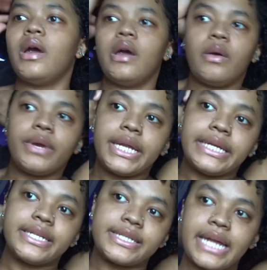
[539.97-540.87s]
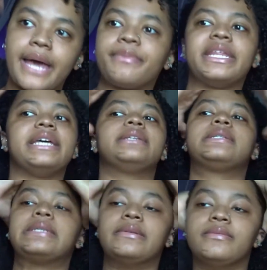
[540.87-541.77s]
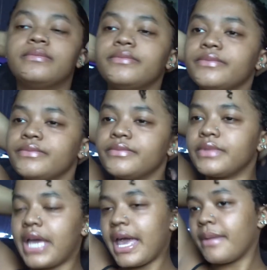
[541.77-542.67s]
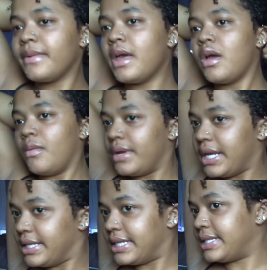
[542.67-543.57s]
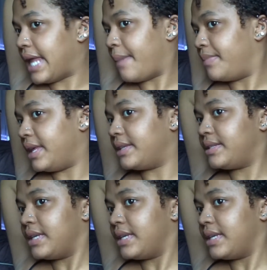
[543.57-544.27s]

we need to stop this, okay? We need to stop this